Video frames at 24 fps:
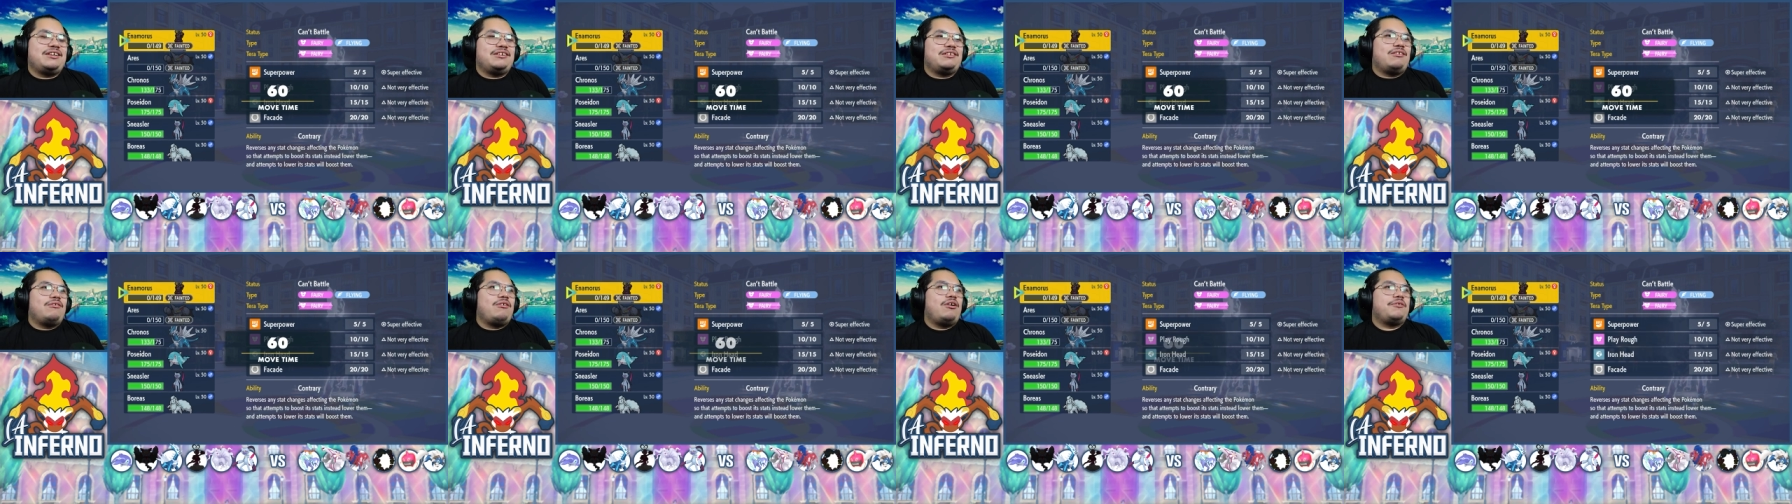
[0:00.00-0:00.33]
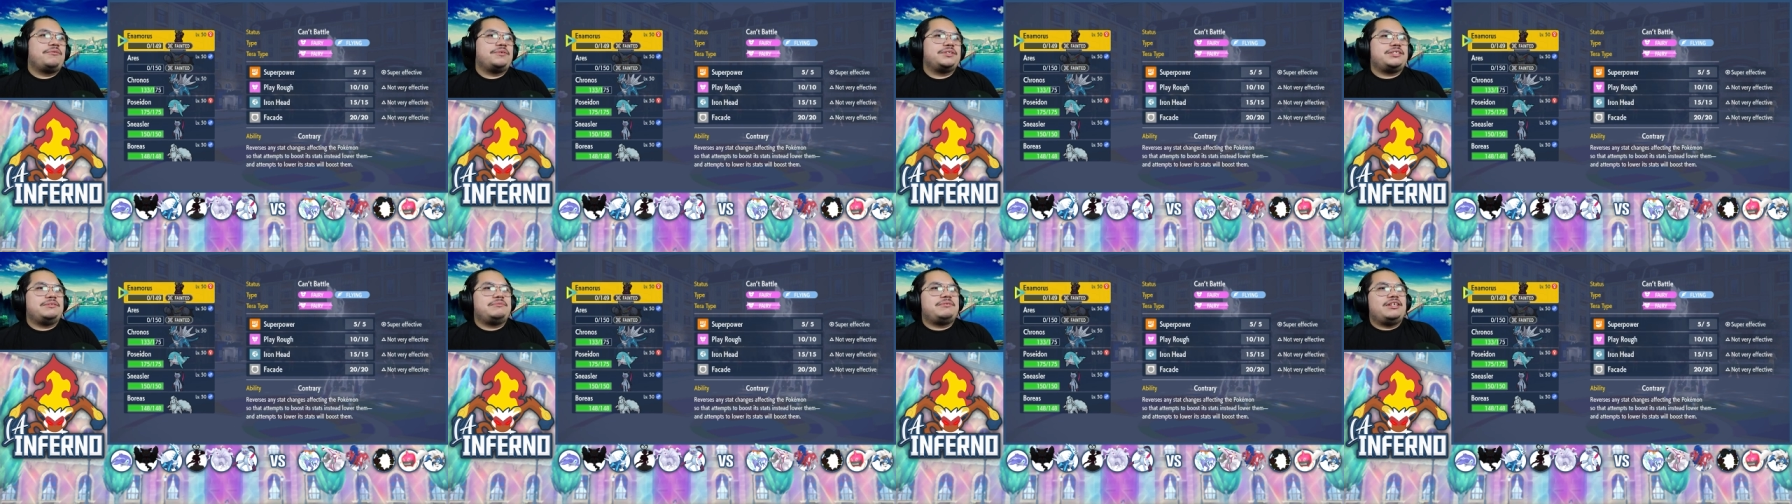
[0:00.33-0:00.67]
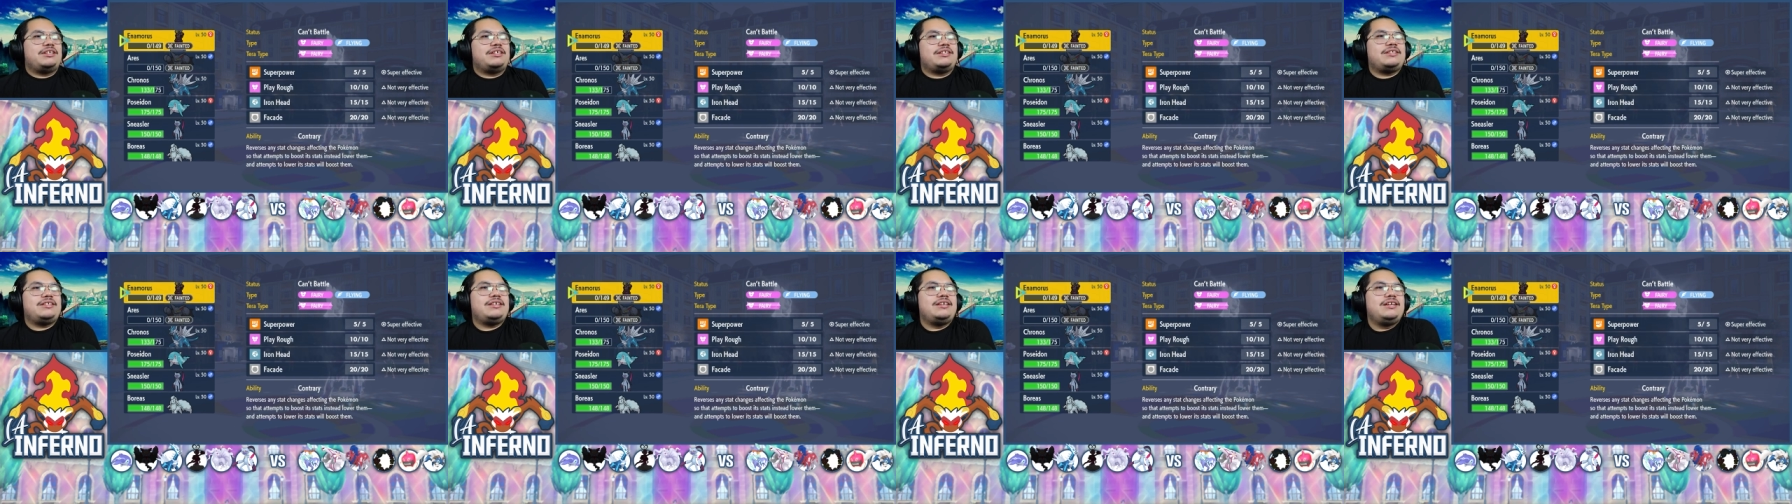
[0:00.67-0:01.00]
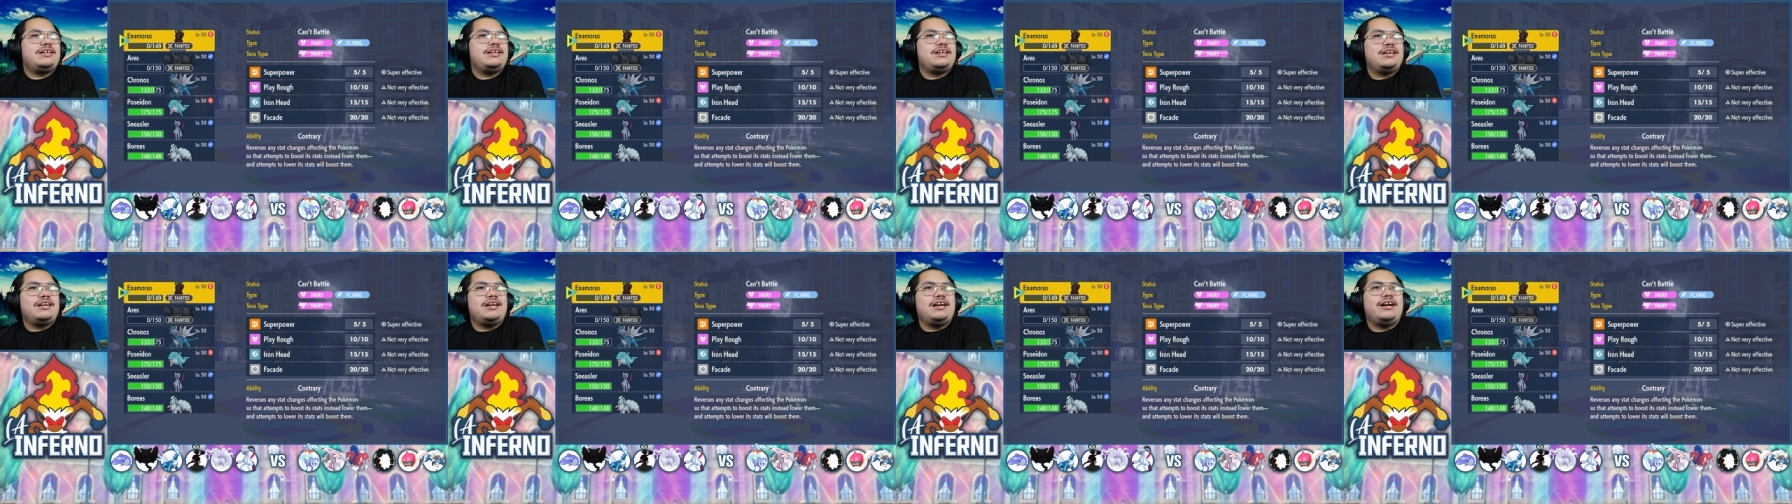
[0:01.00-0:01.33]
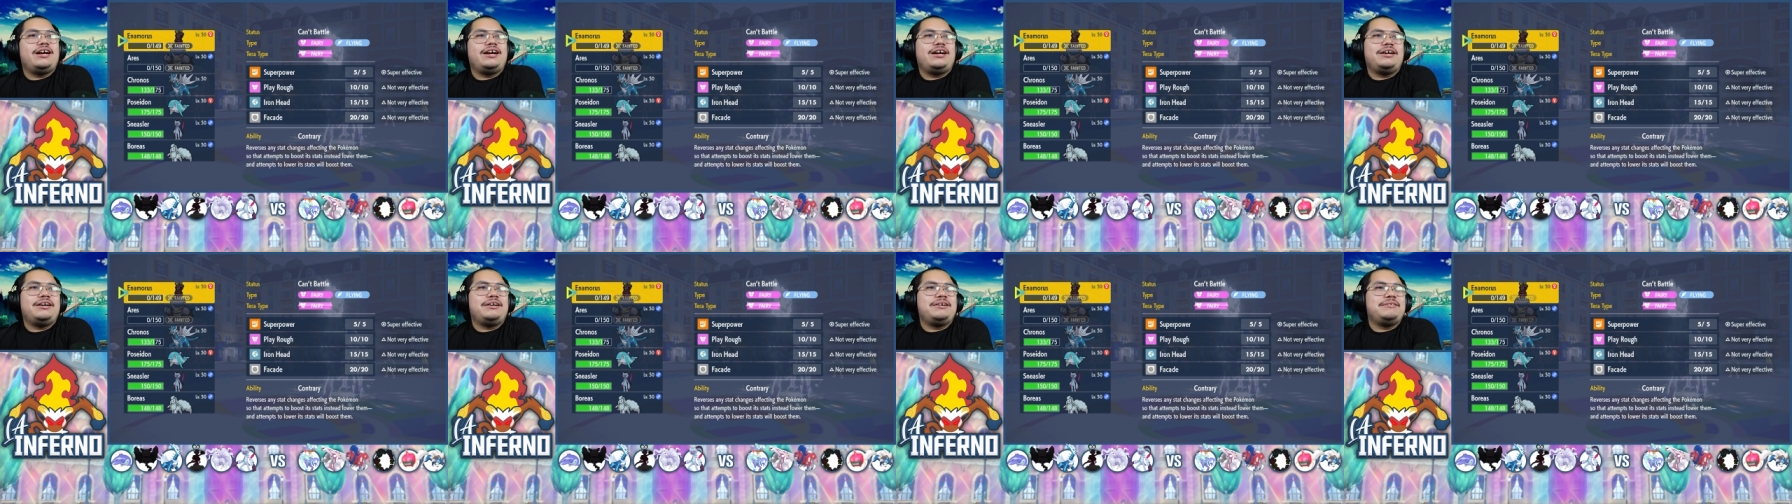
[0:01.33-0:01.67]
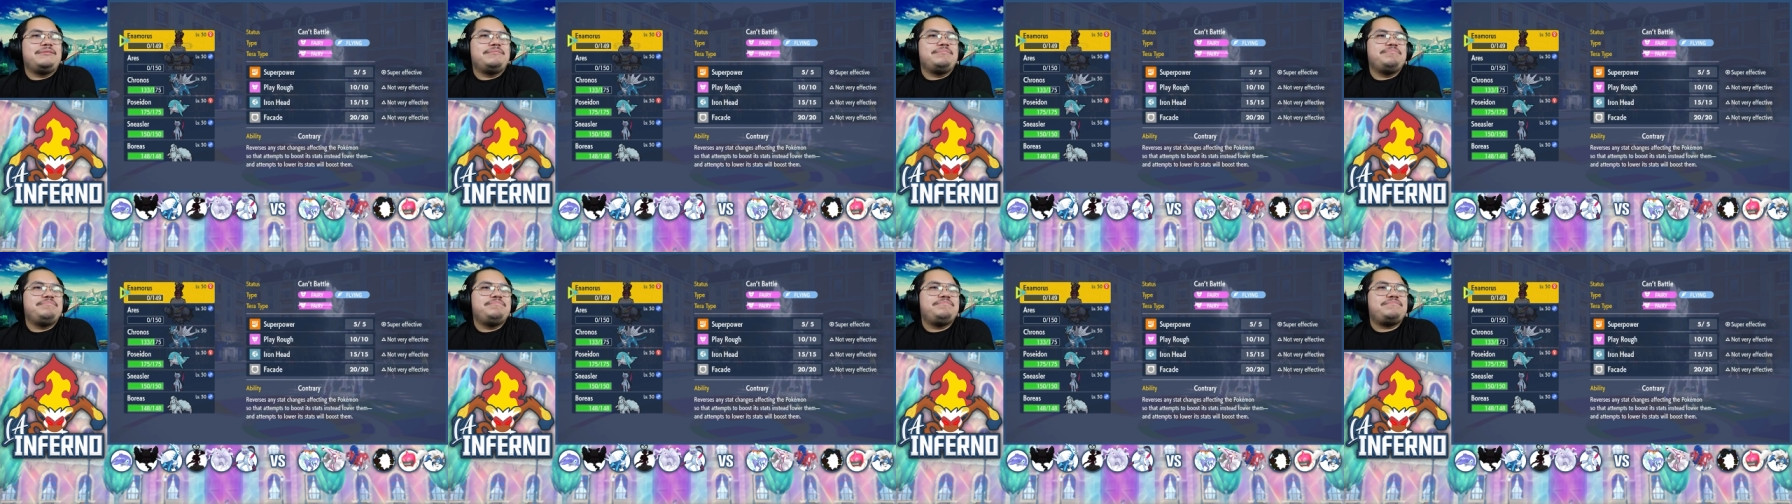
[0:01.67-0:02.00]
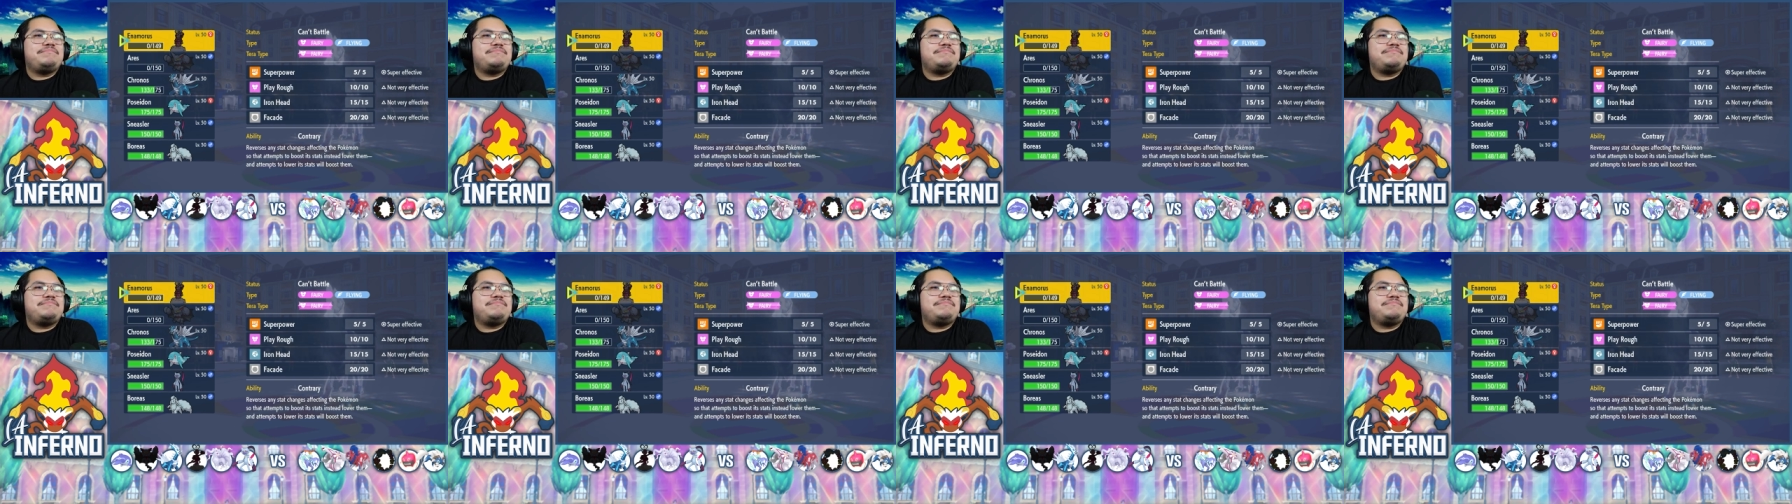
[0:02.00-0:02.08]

and go over some things, um,